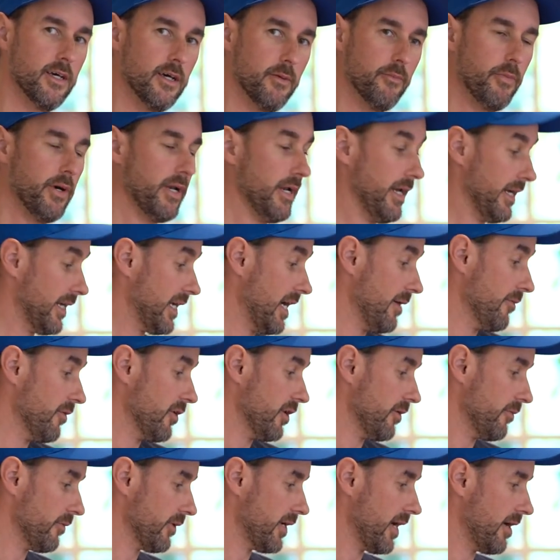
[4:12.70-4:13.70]
but a
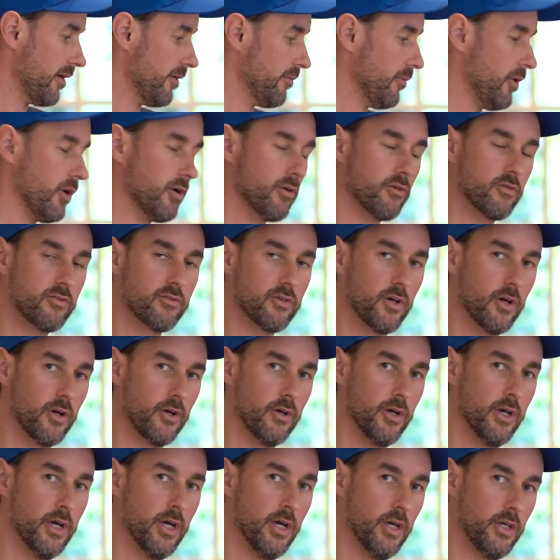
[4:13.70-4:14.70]
current model. So
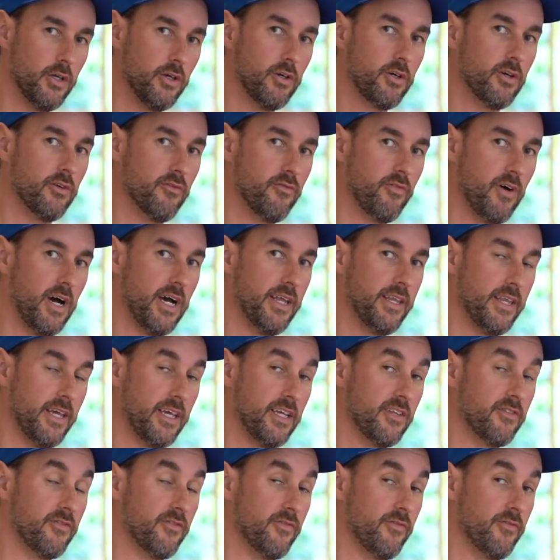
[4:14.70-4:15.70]
you can find
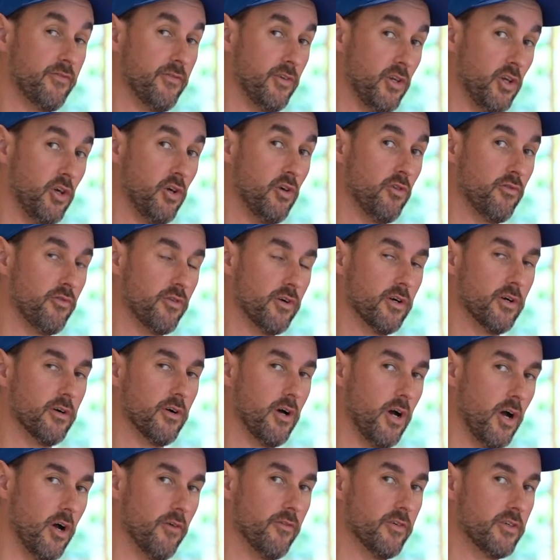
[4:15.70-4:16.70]
these new
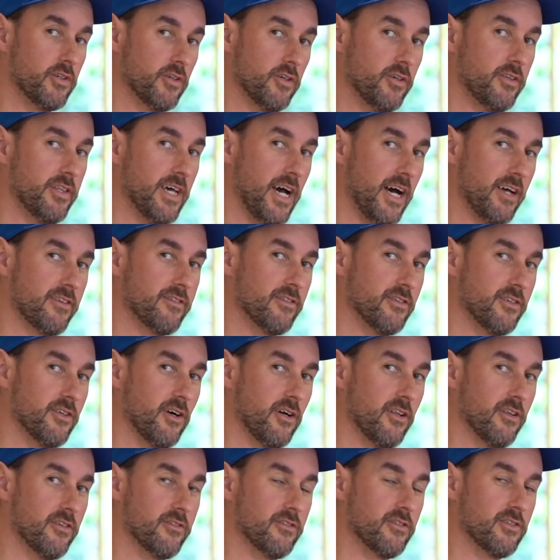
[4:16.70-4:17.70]
for over $2,000
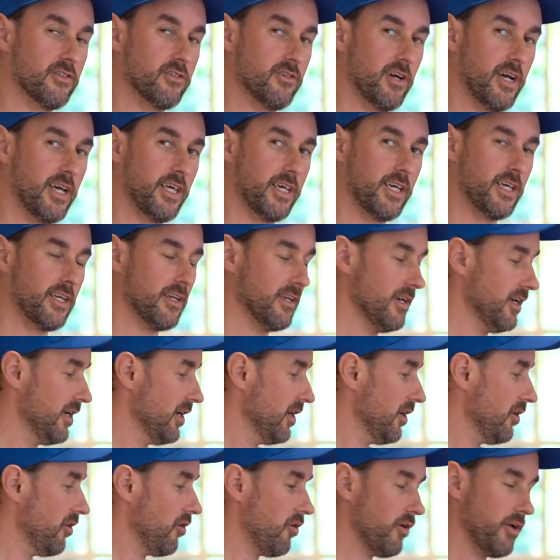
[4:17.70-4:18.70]
Australian,
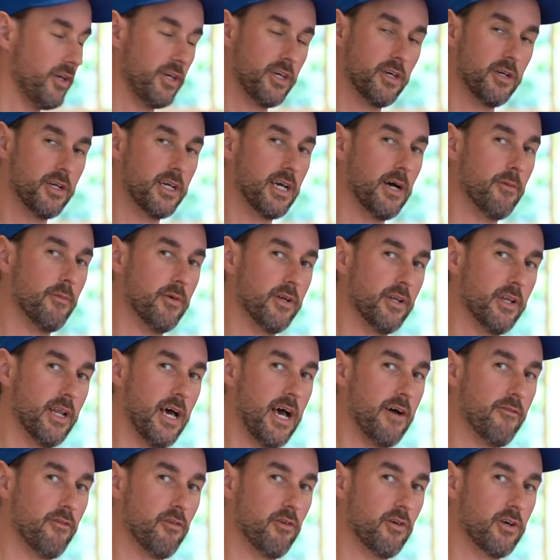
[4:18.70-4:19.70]
or you can come and
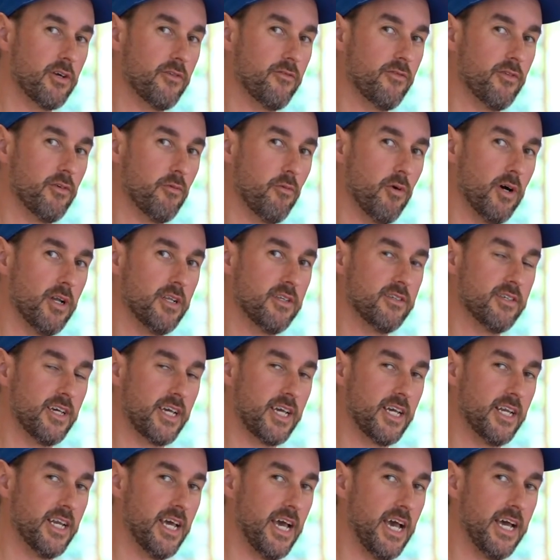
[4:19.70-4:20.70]
have a look for one
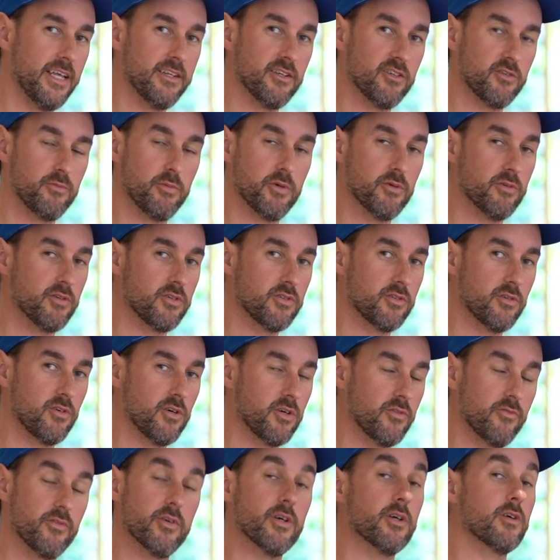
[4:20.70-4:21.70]
secondhand that's been
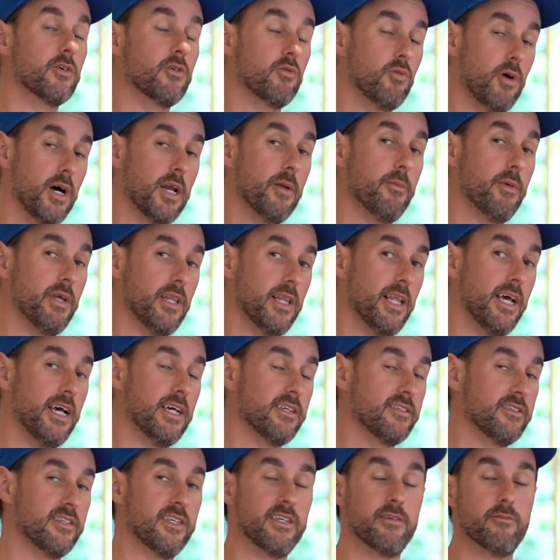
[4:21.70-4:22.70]
restored for quite a bit
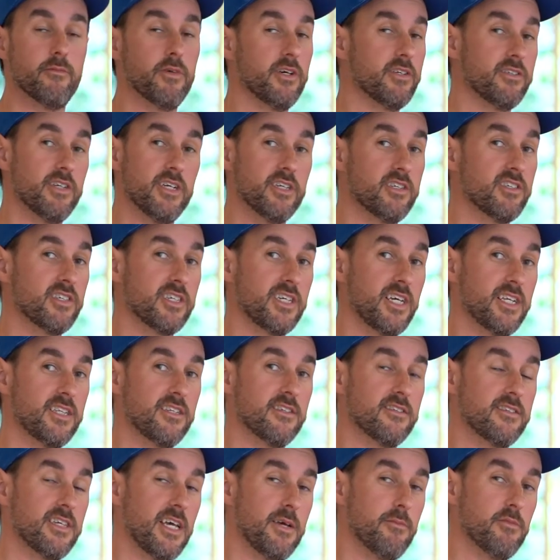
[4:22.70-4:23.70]
less and essentially get the
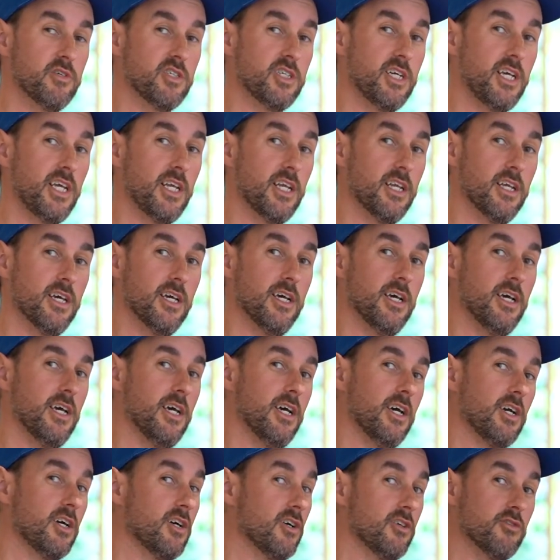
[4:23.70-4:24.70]
same machine,
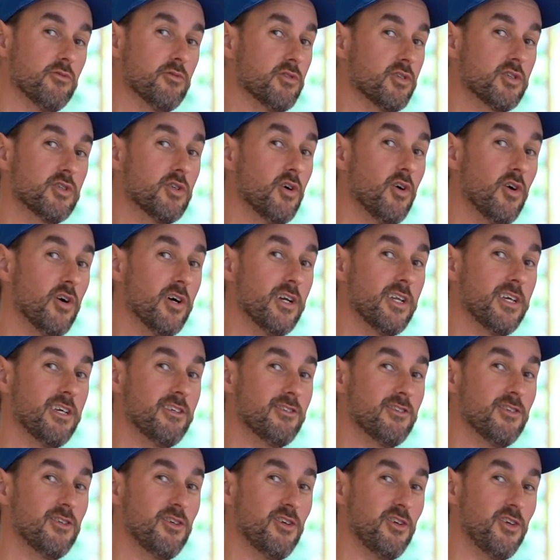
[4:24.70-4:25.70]
because restored
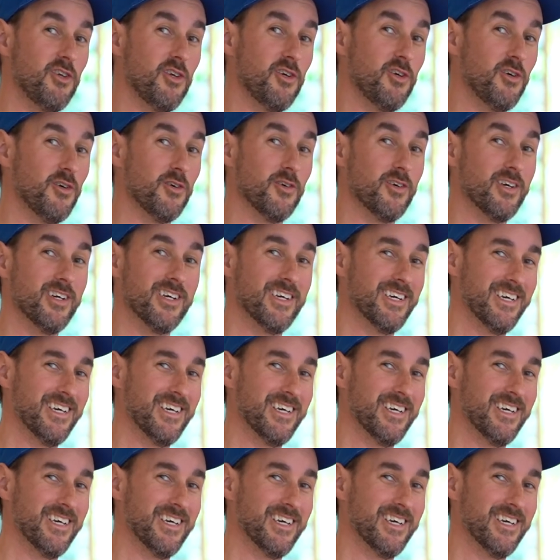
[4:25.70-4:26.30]
is a new.